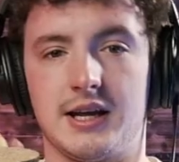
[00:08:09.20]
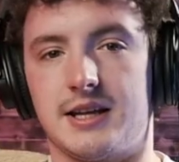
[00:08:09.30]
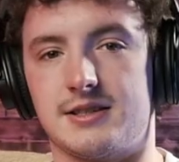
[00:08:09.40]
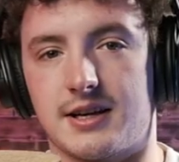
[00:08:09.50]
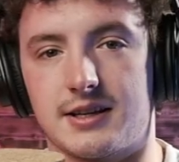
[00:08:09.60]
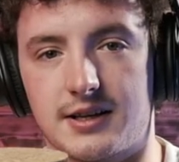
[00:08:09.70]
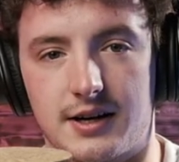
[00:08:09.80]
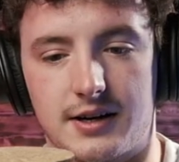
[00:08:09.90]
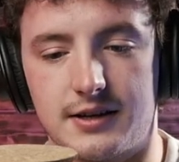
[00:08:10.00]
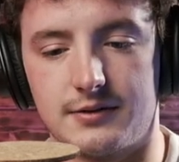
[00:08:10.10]
It's
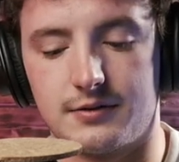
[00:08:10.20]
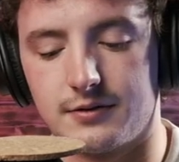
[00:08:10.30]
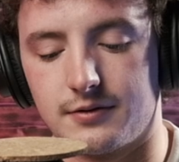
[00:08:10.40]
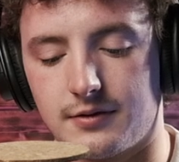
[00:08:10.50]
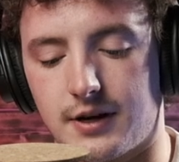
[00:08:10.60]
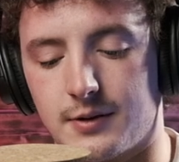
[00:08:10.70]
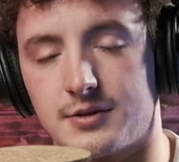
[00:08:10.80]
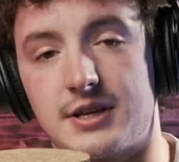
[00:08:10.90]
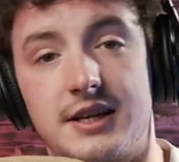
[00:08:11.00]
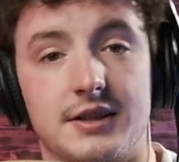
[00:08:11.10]
I was
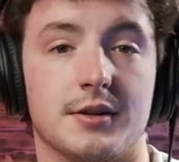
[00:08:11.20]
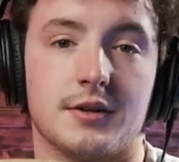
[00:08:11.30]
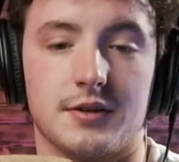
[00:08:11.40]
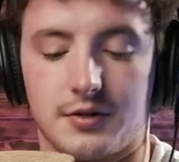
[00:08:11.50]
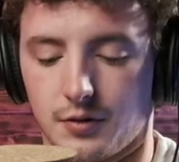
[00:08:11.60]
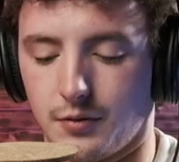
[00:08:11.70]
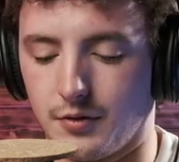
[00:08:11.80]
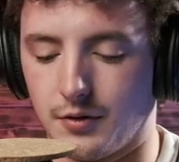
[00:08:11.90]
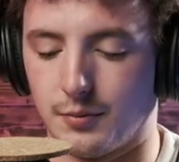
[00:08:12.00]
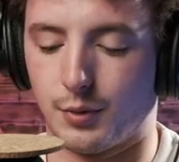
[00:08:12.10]
taking
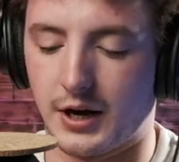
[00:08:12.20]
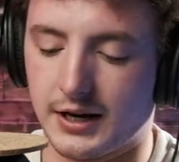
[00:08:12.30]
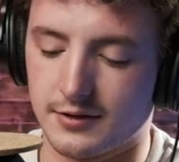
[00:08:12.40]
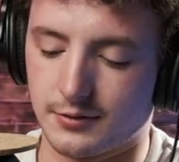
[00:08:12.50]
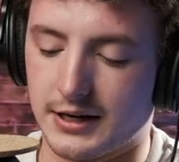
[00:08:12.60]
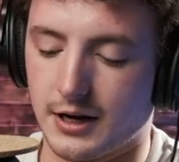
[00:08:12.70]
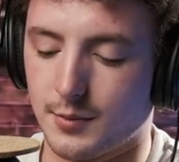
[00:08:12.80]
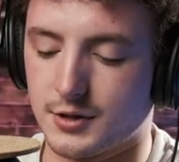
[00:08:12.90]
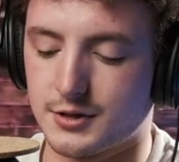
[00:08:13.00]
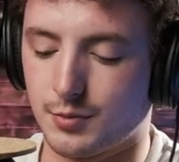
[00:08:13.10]
the break, because right now I'm
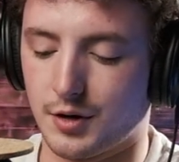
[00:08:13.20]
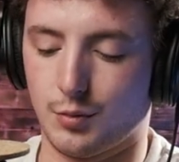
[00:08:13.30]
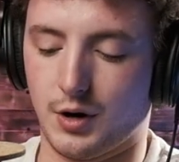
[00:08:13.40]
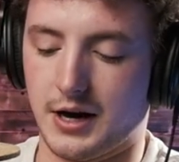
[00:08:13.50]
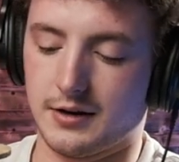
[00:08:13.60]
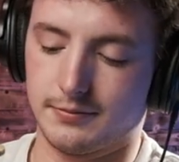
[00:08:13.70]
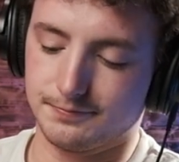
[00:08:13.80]
on spring break.